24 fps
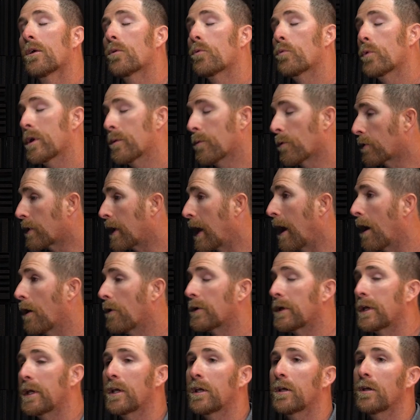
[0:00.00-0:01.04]
Weber
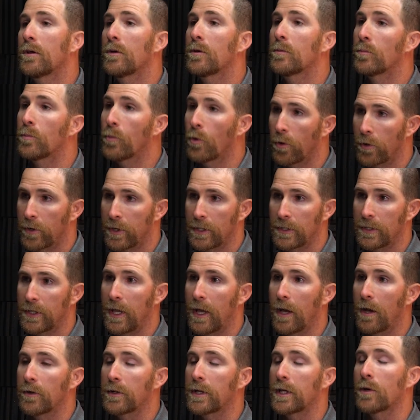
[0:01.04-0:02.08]
County, Morgan
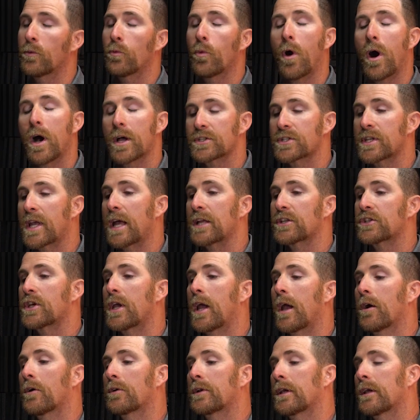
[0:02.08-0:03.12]
County, Wasatch
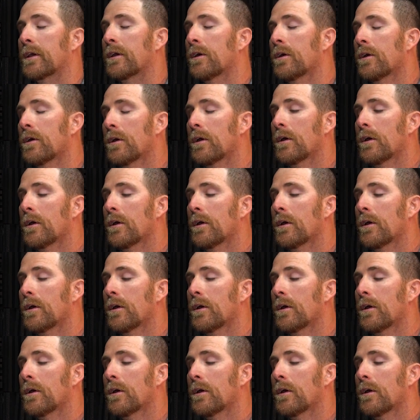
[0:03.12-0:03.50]
County